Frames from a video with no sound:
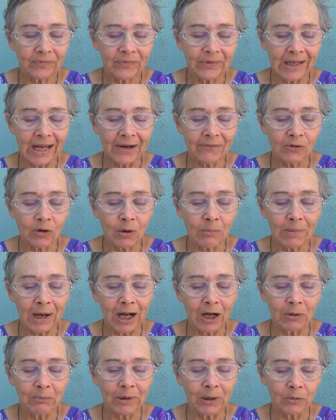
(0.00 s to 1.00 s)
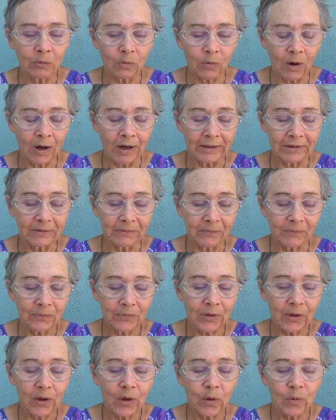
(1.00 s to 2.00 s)
never a mile but one,
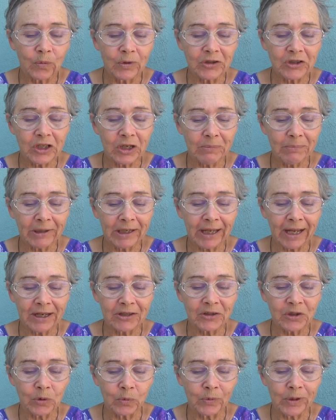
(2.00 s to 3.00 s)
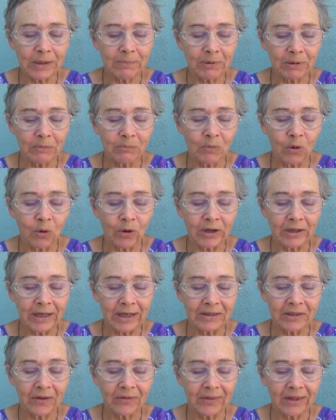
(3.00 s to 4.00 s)
when she began to weep and mourn
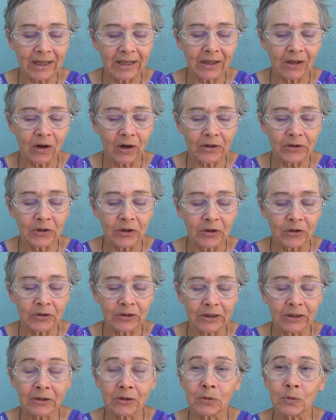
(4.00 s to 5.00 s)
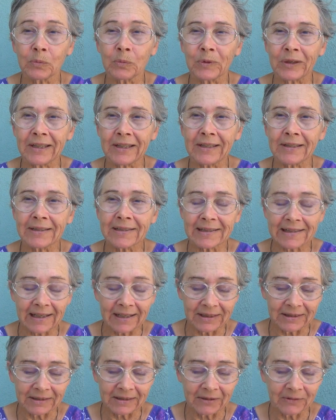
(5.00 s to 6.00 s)
and to think on her little wee
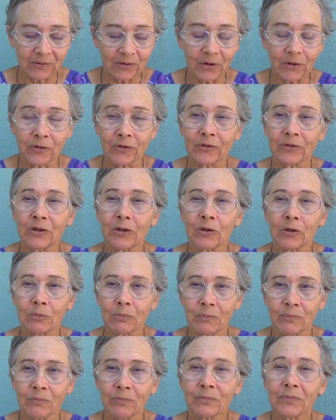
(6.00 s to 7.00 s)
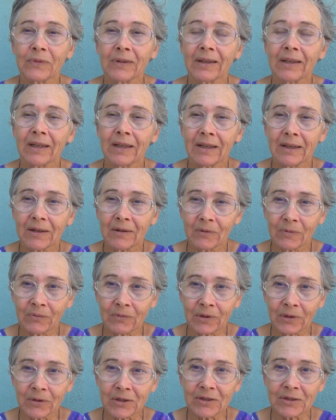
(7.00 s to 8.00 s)
son, her little,
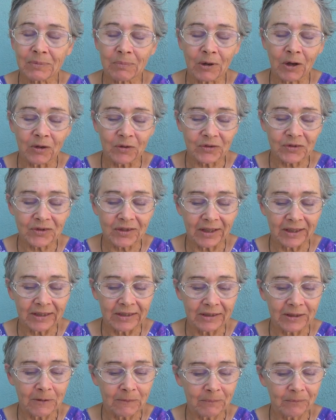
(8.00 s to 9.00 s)
very small son.